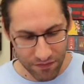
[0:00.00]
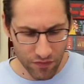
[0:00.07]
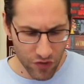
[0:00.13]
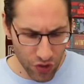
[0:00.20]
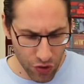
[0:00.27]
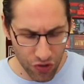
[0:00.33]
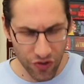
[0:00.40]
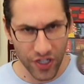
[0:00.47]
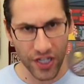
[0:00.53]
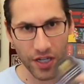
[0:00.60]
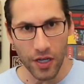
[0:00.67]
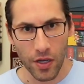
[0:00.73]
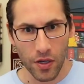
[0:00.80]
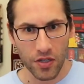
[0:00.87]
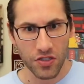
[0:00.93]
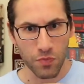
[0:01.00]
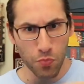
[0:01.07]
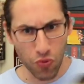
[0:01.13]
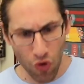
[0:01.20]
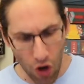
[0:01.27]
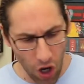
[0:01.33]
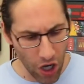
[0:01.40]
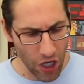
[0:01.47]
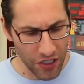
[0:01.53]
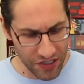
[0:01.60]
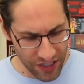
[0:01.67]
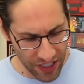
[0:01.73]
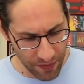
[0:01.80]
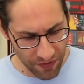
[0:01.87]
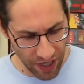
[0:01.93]
usually broad
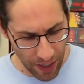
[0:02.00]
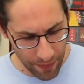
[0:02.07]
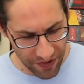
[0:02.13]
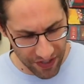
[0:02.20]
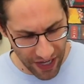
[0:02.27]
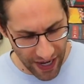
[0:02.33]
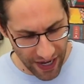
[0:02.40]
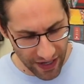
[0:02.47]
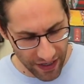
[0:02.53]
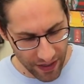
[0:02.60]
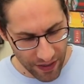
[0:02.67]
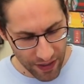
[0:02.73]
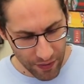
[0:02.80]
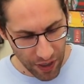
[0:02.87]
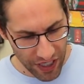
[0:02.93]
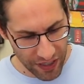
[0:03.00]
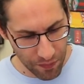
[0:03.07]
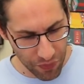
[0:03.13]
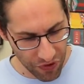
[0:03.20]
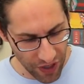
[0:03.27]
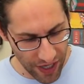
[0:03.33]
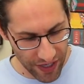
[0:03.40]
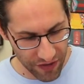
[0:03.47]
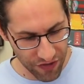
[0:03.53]
team-type attack in play.